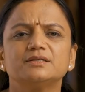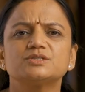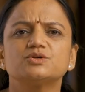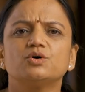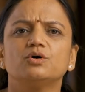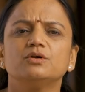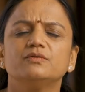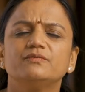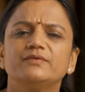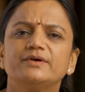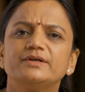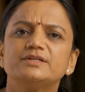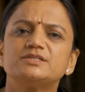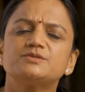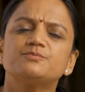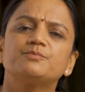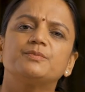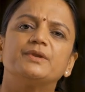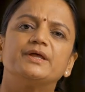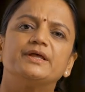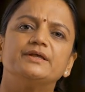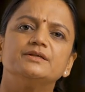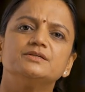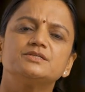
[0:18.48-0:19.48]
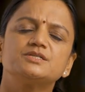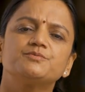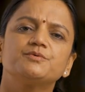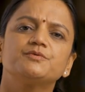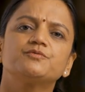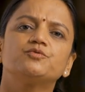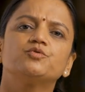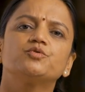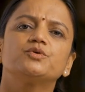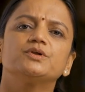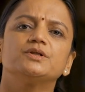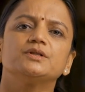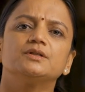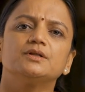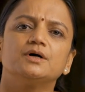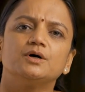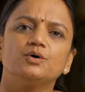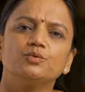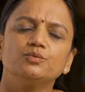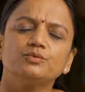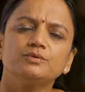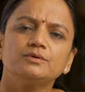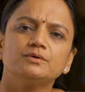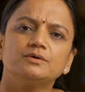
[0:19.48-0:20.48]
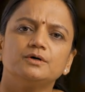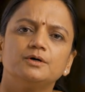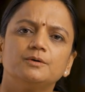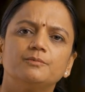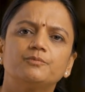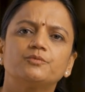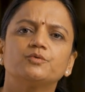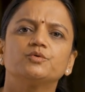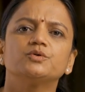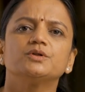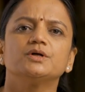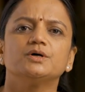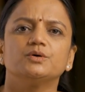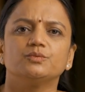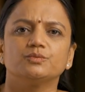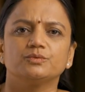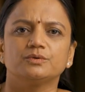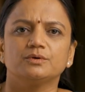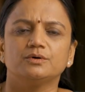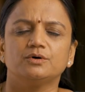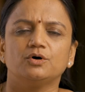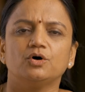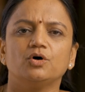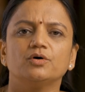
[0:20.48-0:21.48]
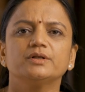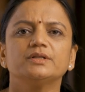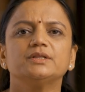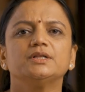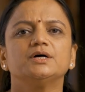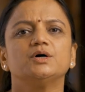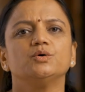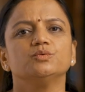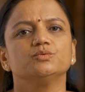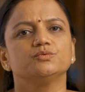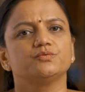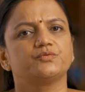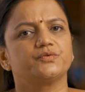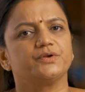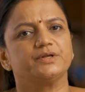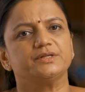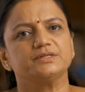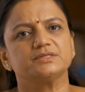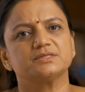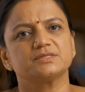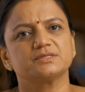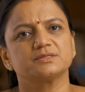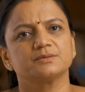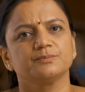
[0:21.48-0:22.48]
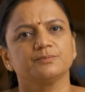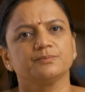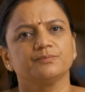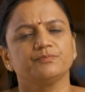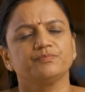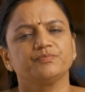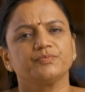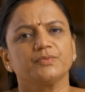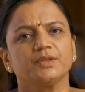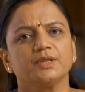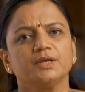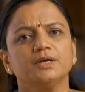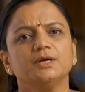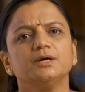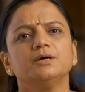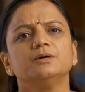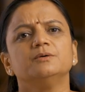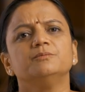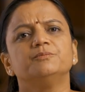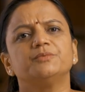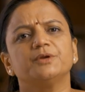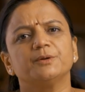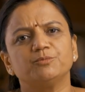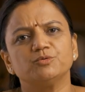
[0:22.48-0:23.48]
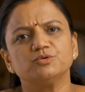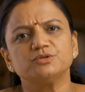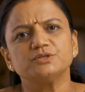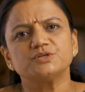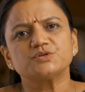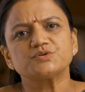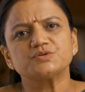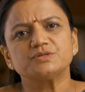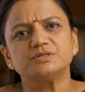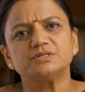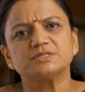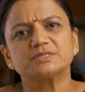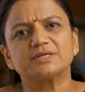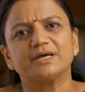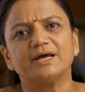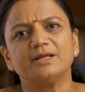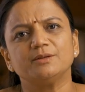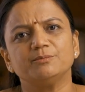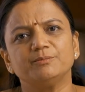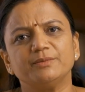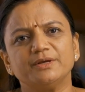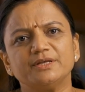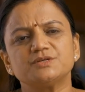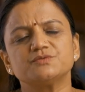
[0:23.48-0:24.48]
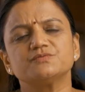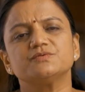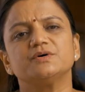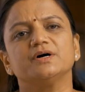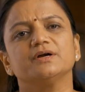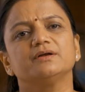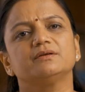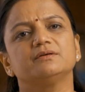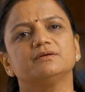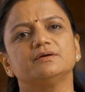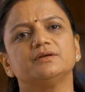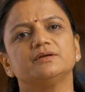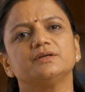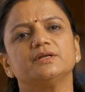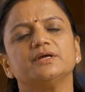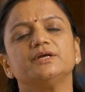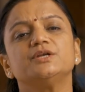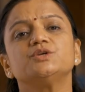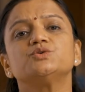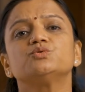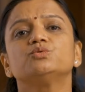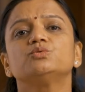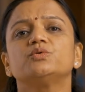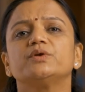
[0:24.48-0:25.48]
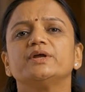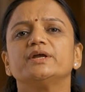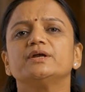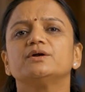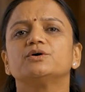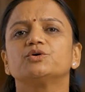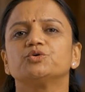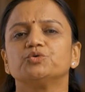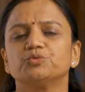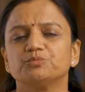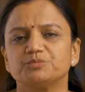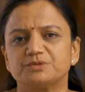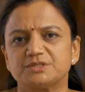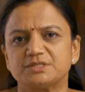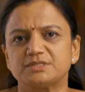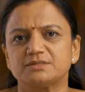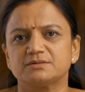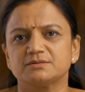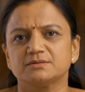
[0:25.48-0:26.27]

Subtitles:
is always placed before a noun, a pronoun or a noun phrase. Prepositions can be divided into three groups: